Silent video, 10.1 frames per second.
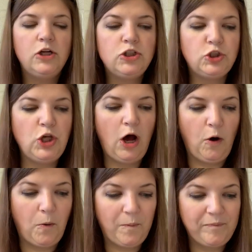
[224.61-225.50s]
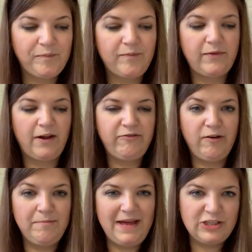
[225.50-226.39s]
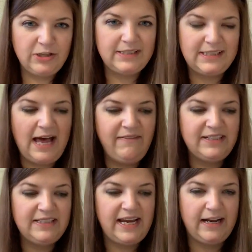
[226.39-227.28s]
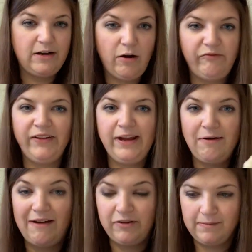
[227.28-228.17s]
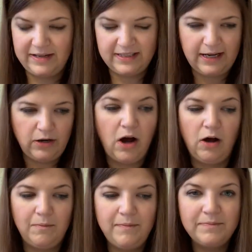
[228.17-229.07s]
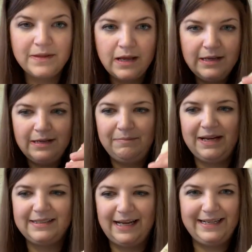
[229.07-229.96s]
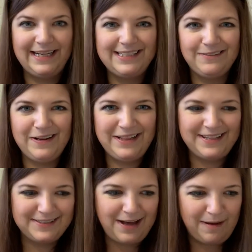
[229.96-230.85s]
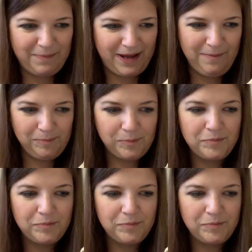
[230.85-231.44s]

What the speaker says: So for measure 17, and hopefully you have your music at home because I need to read this copy.